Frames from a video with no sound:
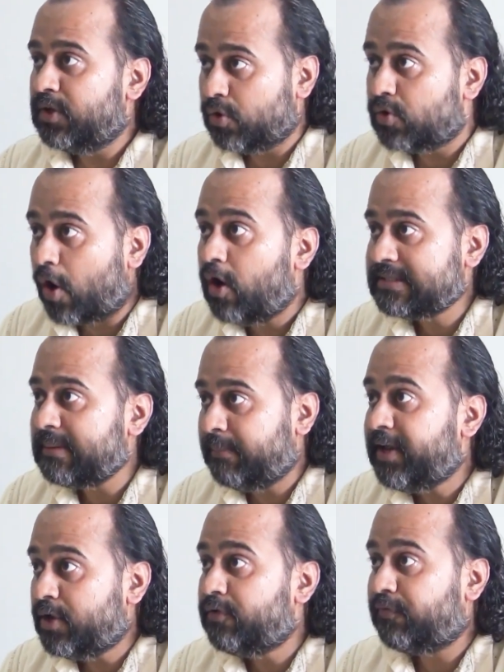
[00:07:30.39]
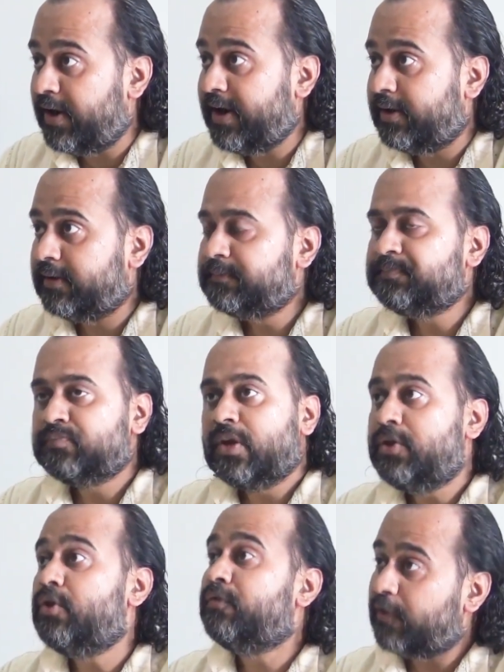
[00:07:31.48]
You call somebody your friend.
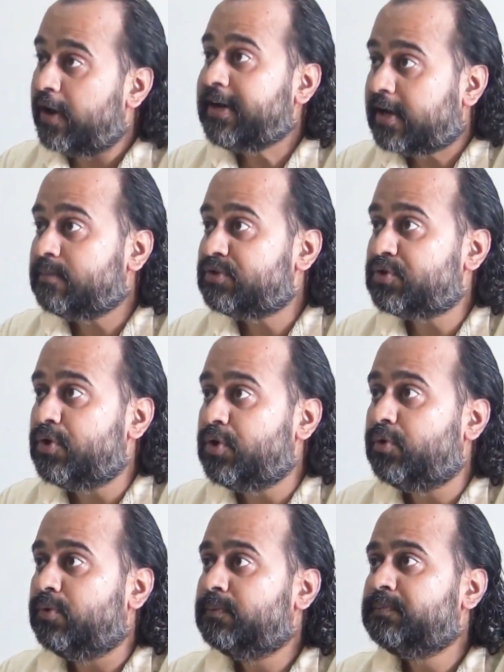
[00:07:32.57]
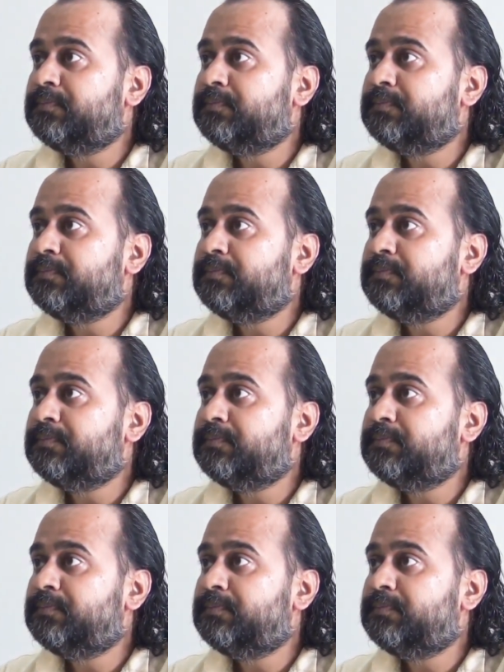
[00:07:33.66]
Your friend comes to you